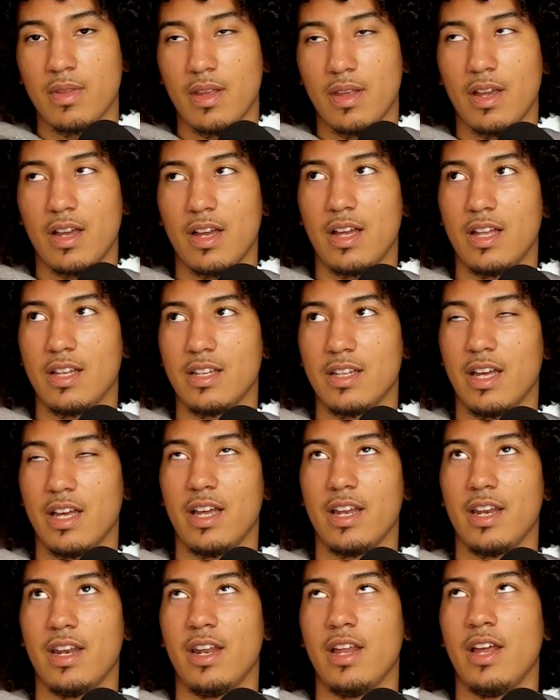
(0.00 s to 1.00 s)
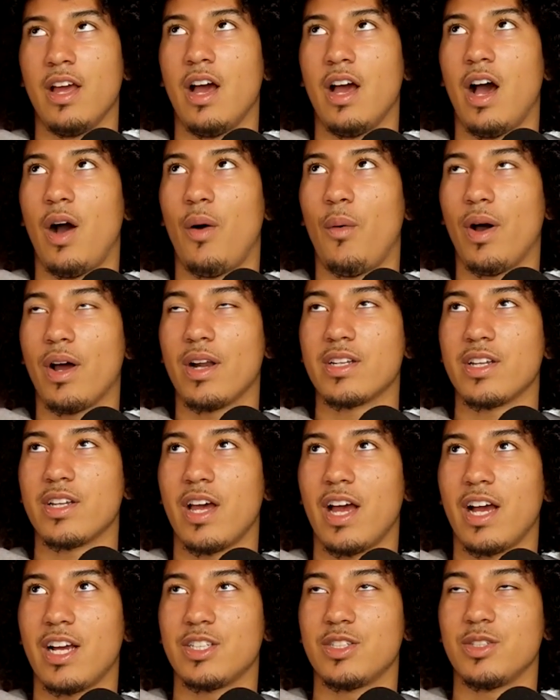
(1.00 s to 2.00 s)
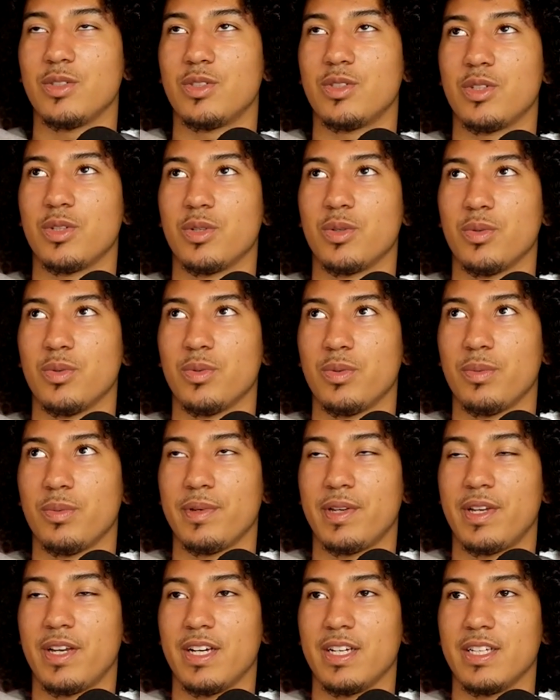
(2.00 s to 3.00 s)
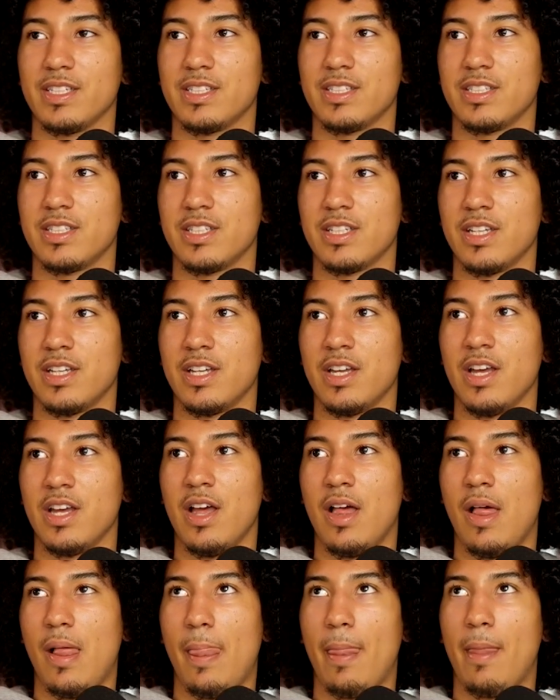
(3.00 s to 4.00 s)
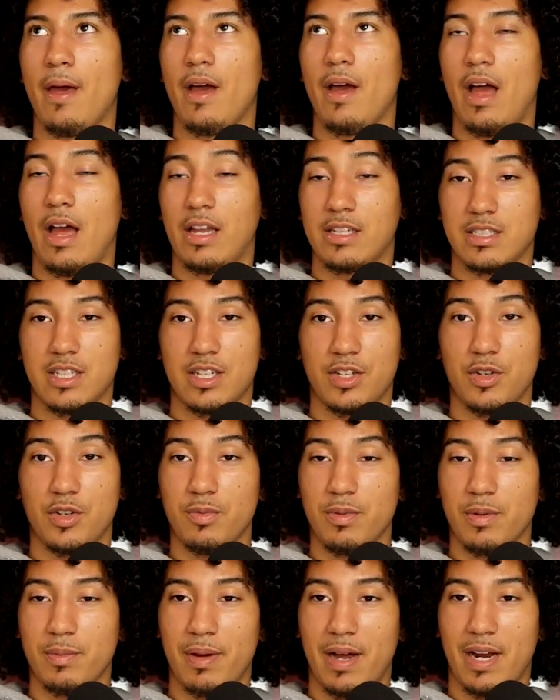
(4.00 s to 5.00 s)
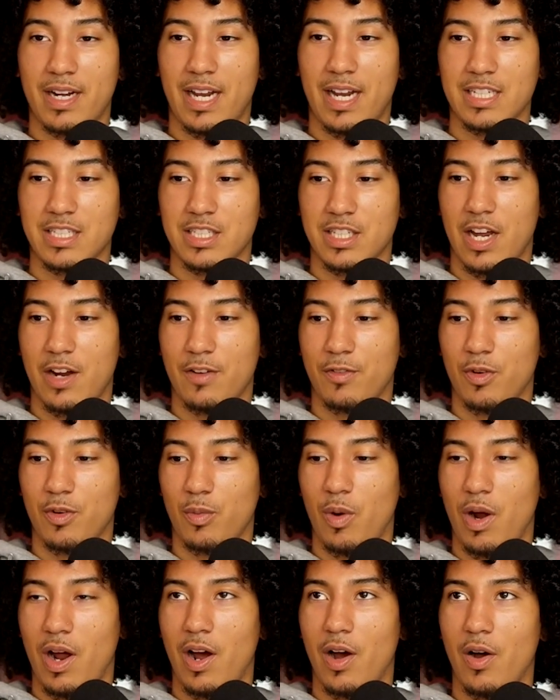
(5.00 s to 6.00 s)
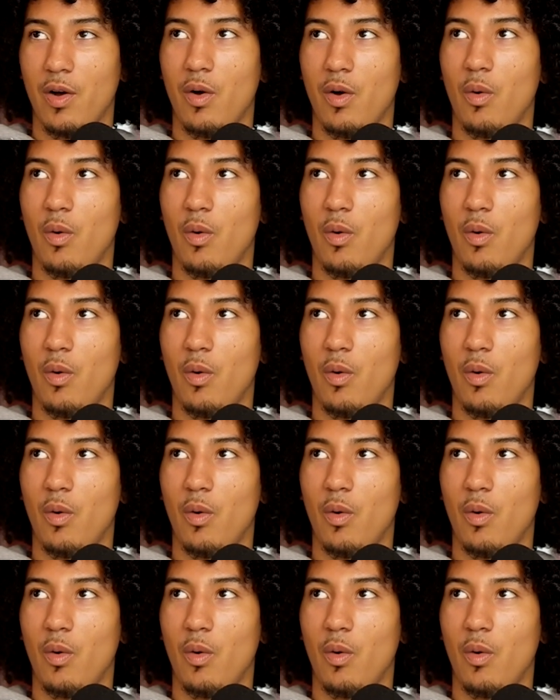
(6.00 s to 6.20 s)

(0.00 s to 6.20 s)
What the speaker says: And then I wanted to ask you too, because as I said, you've been podcasting now for a while.